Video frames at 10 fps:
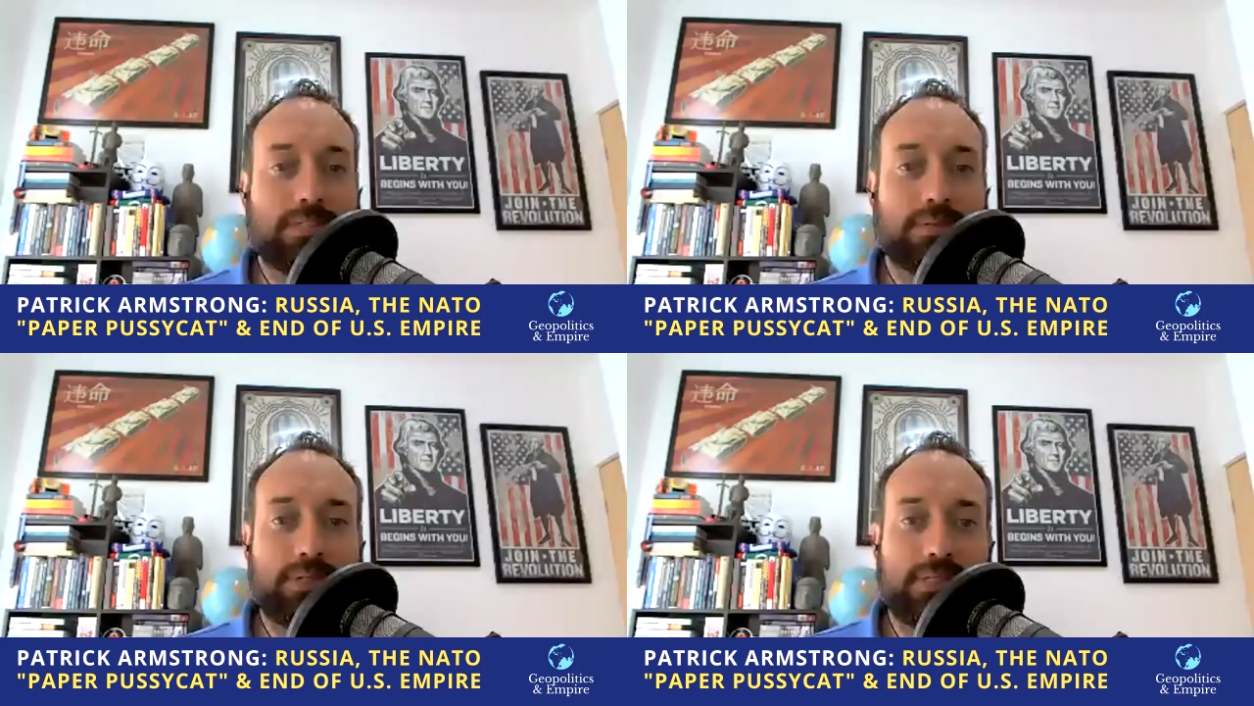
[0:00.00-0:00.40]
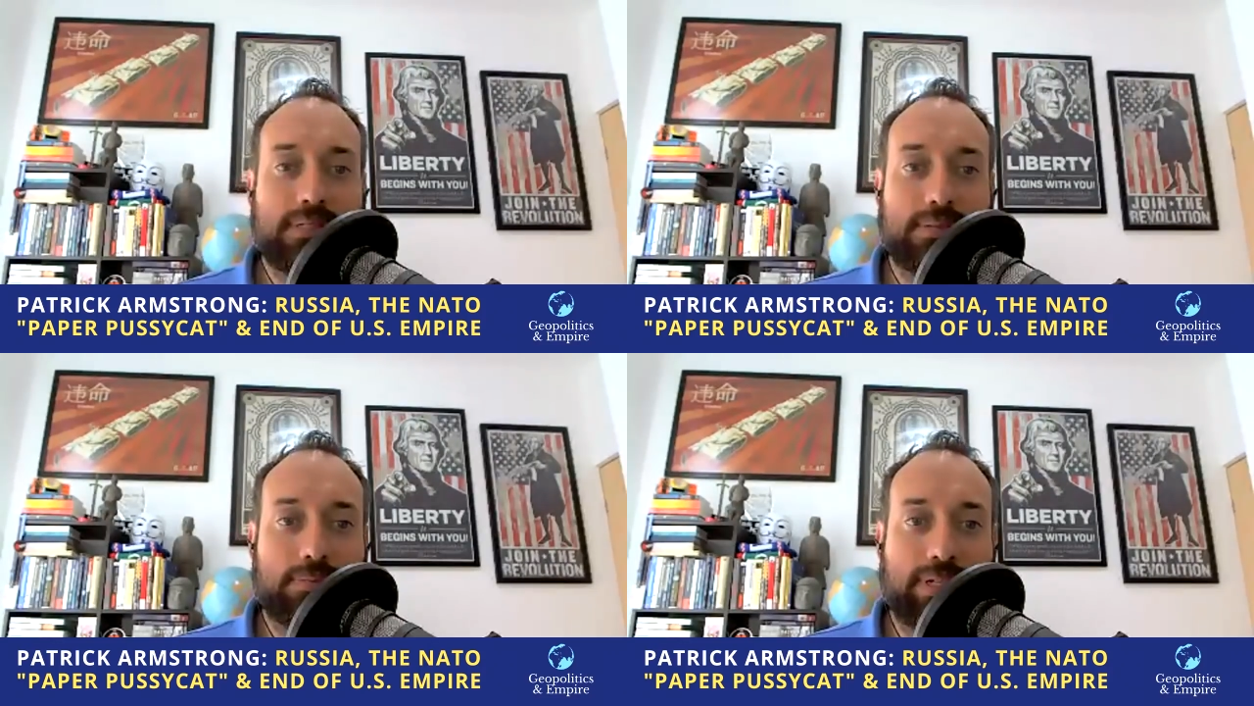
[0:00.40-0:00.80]
was a
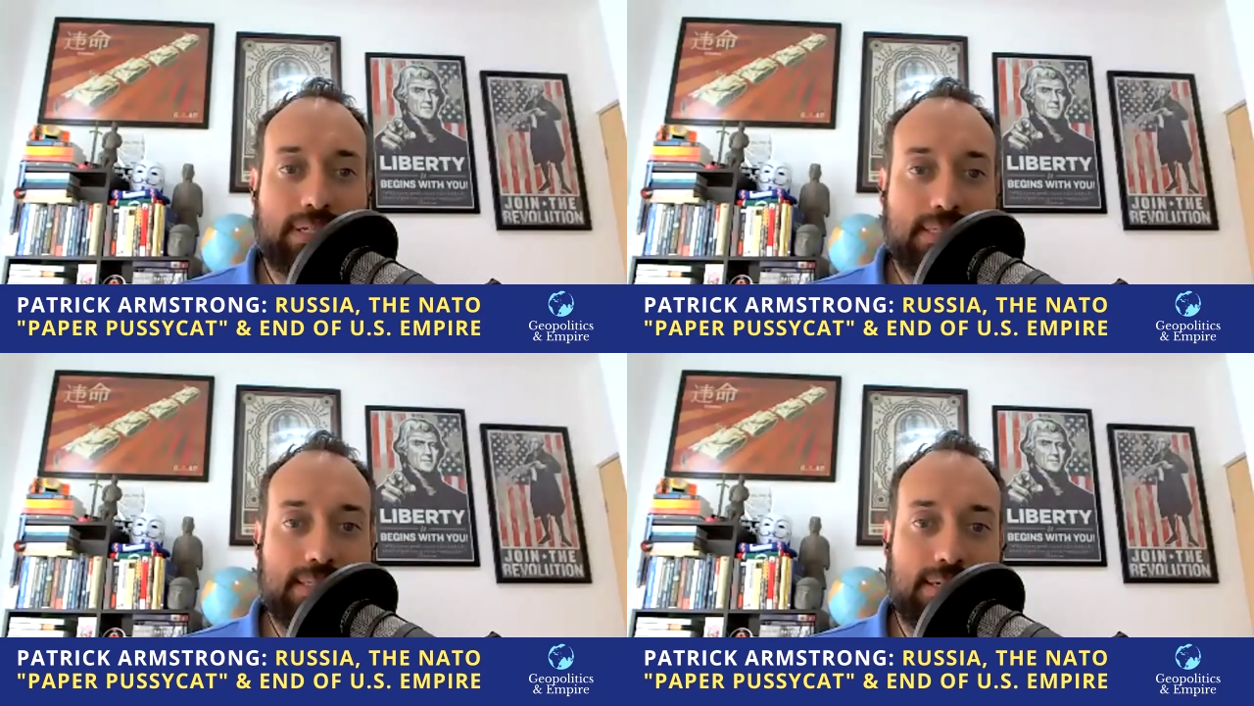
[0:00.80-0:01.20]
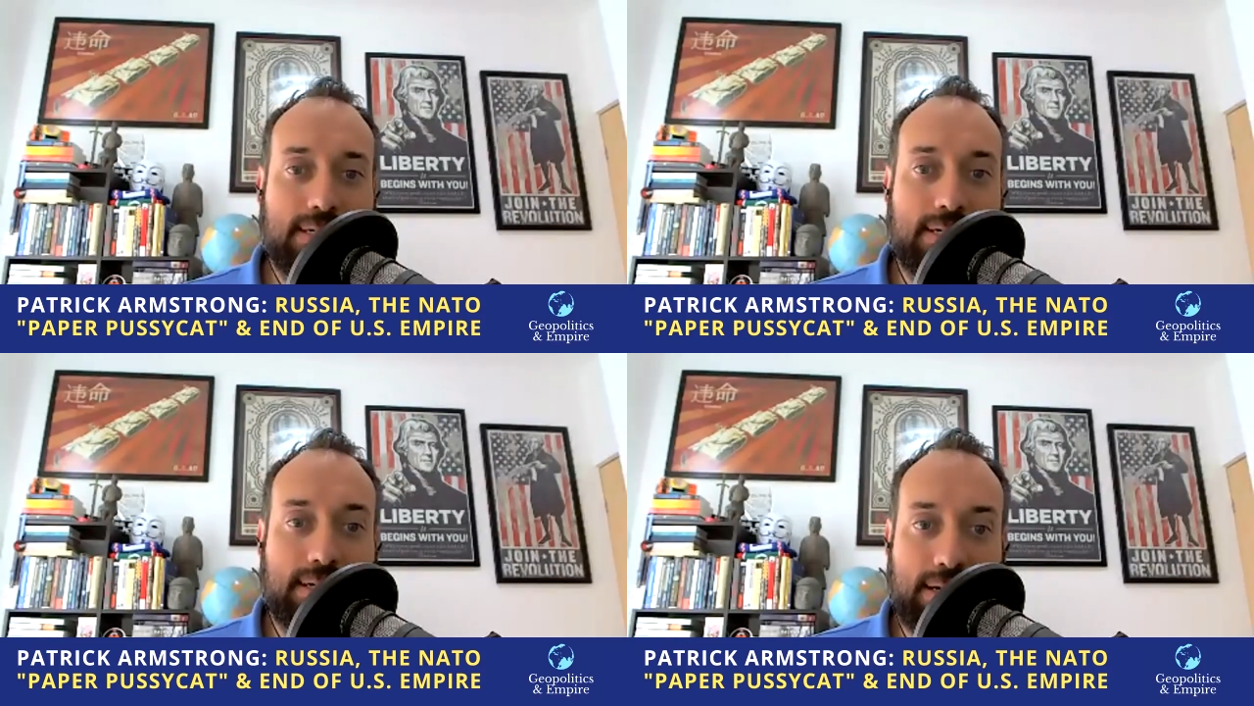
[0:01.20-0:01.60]
recent piece
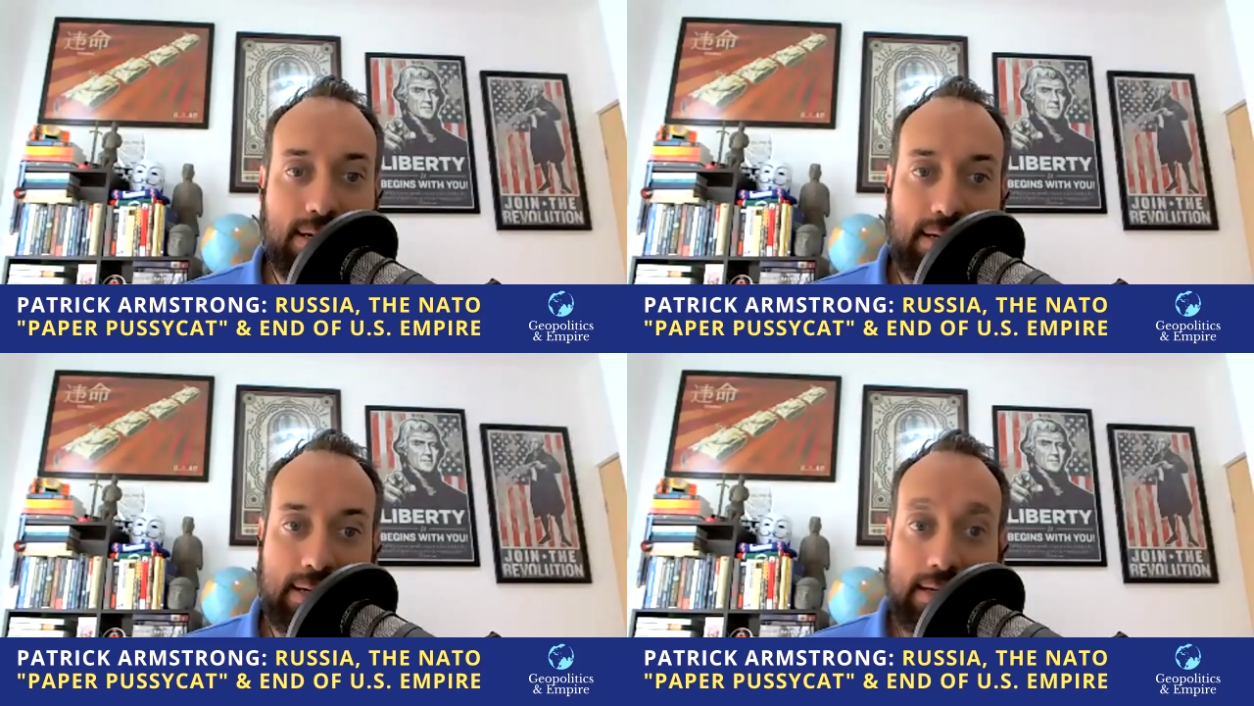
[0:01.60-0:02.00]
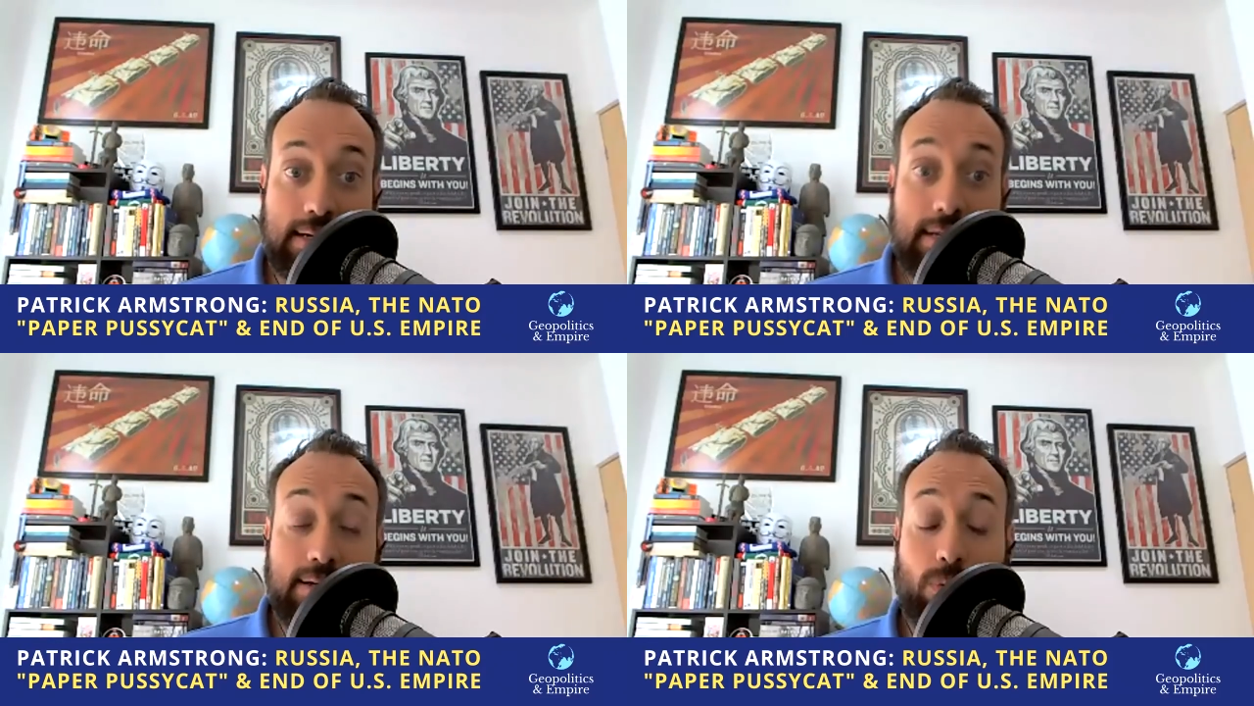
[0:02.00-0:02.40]

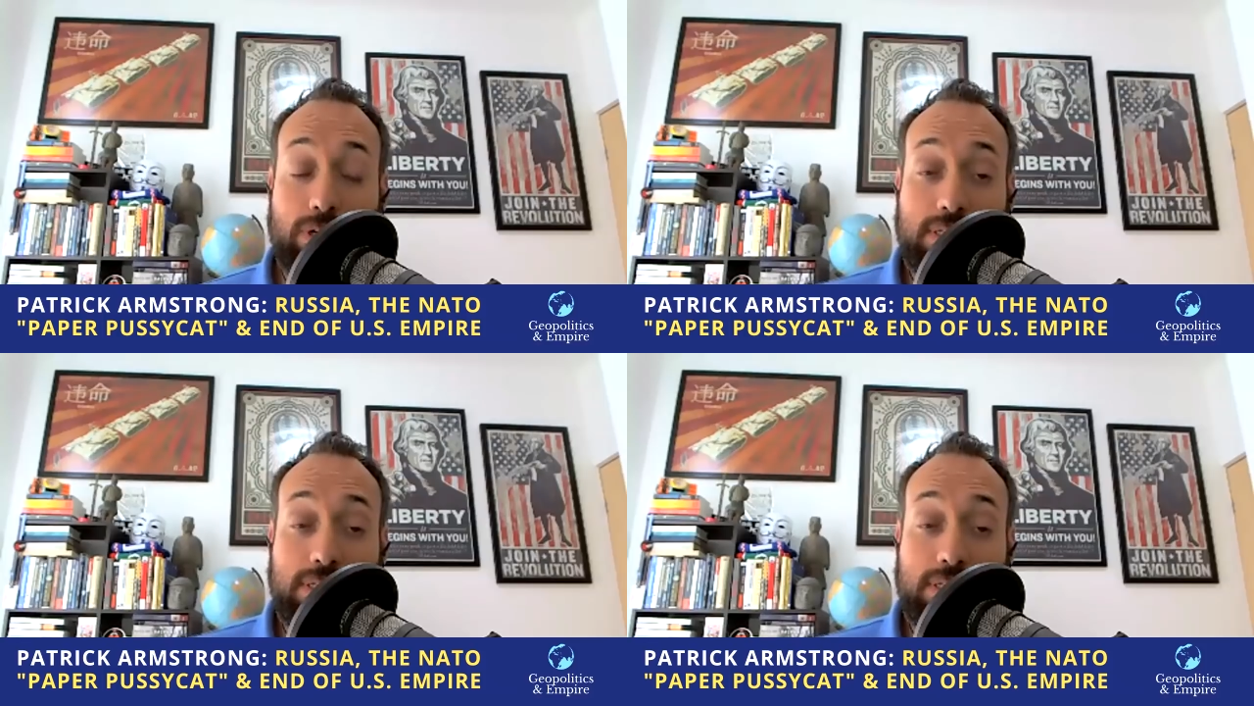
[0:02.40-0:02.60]
where